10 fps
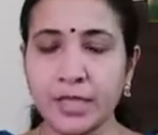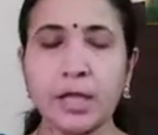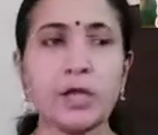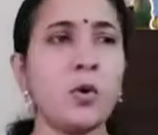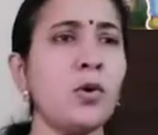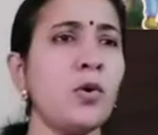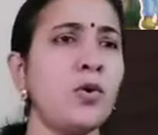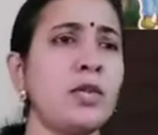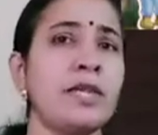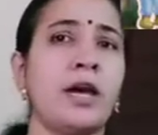and
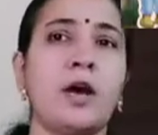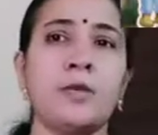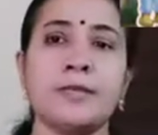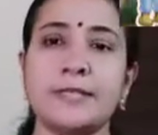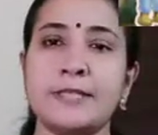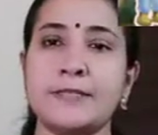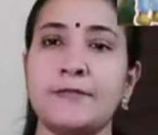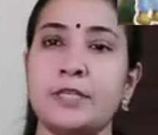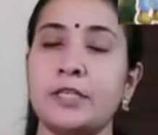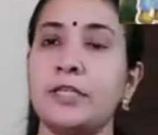all the houses
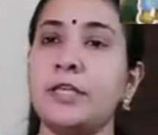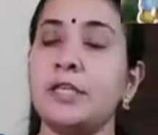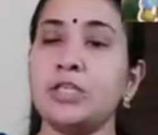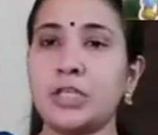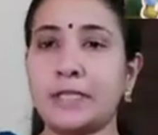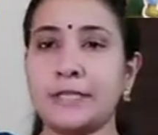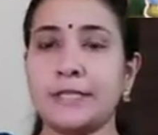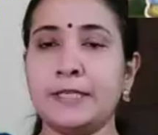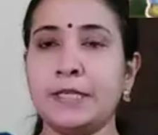were shut.